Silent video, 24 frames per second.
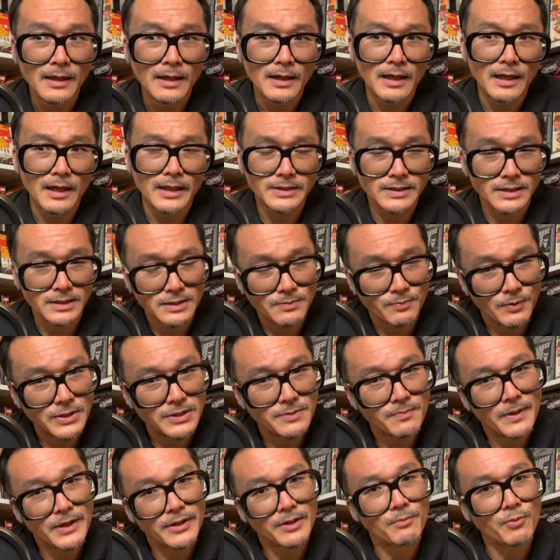is expressed
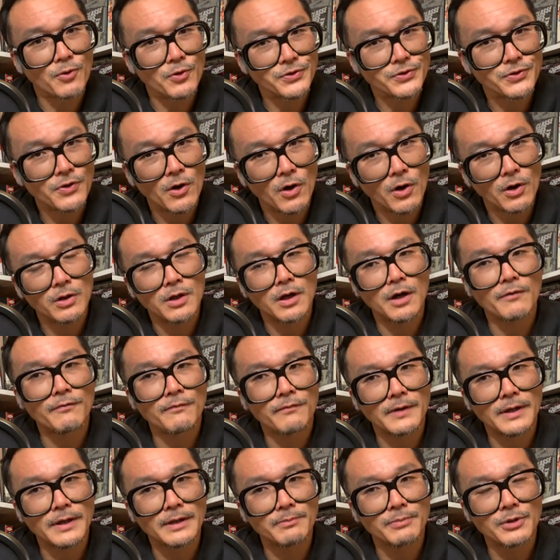by the Boris Karloff
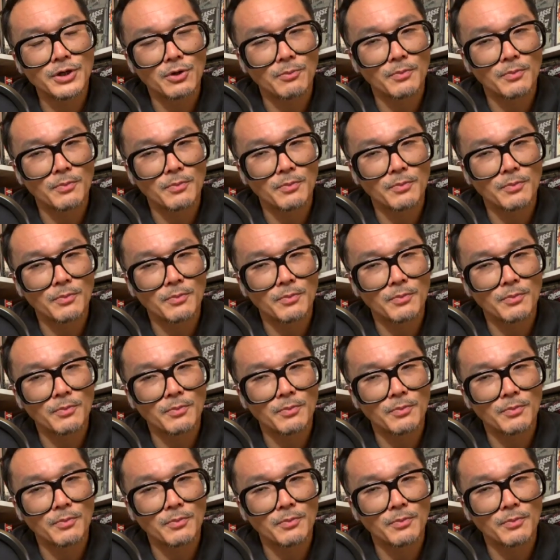and Peter